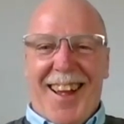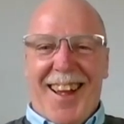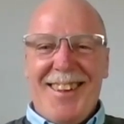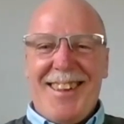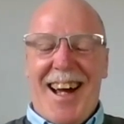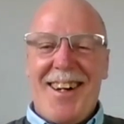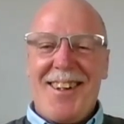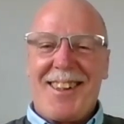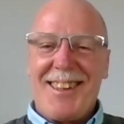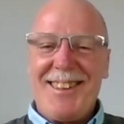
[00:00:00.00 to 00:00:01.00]

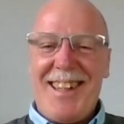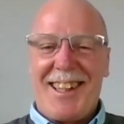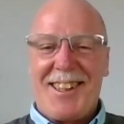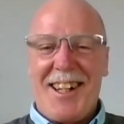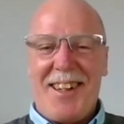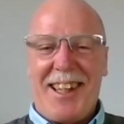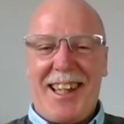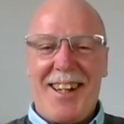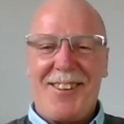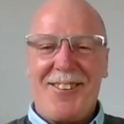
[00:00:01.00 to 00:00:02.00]
No, because next time I
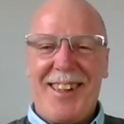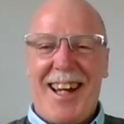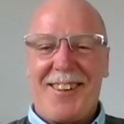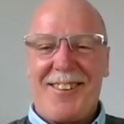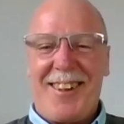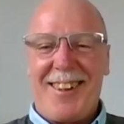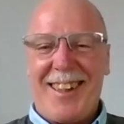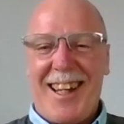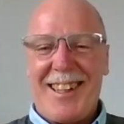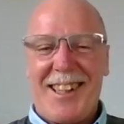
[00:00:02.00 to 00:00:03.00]
go into another
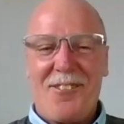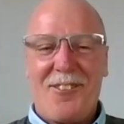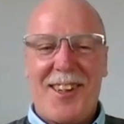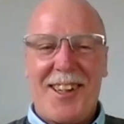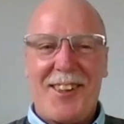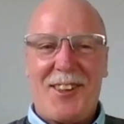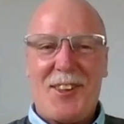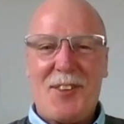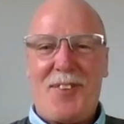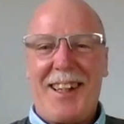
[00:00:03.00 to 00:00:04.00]
area, they say, what, you
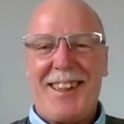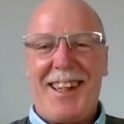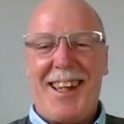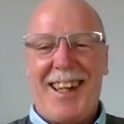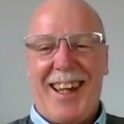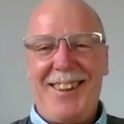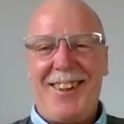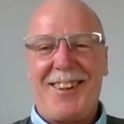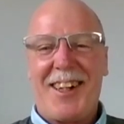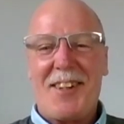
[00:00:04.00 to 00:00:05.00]
picked there?
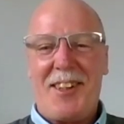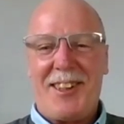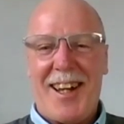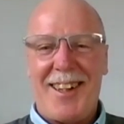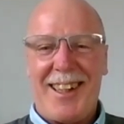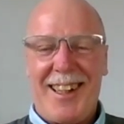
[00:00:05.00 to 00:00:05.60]
You've got to be joking.